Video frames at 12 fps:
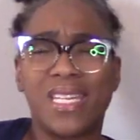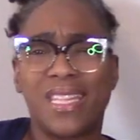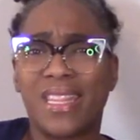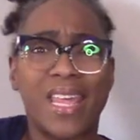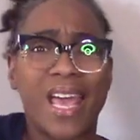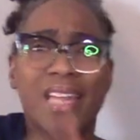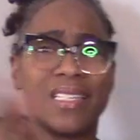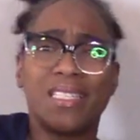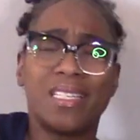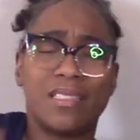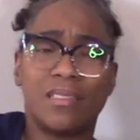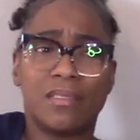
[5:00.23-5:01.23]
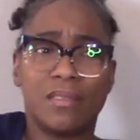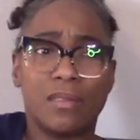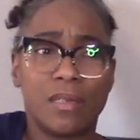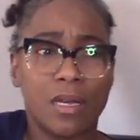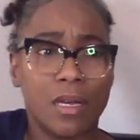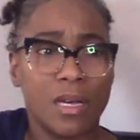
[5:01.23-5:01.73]
that
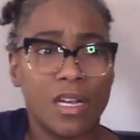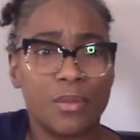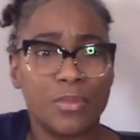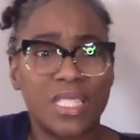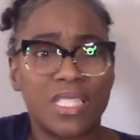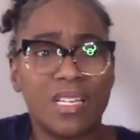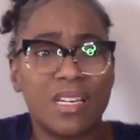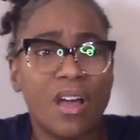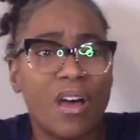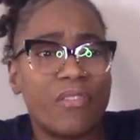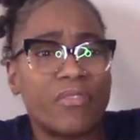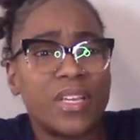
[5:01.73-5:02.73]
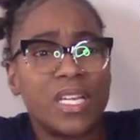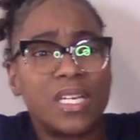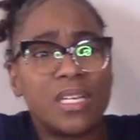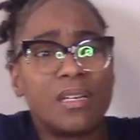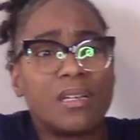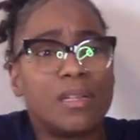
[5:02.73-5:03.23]
didn't um, send off
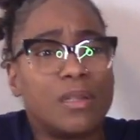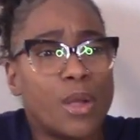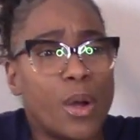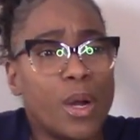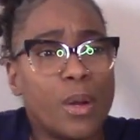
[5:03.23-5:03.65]
any alarm